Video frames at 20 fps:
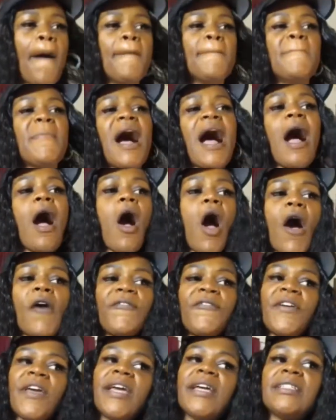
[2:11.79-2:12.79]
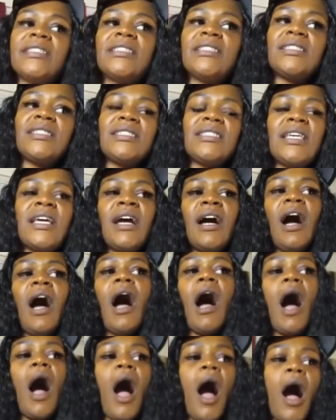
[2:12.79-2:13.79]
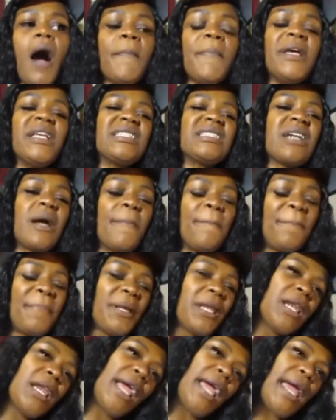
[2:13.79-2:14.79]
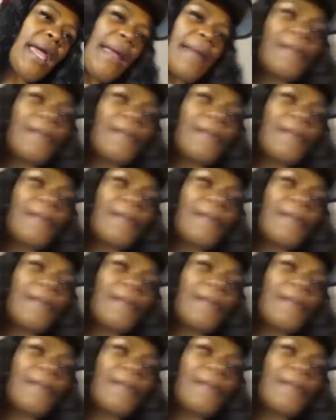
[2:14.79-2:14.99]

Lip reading: my office is complete,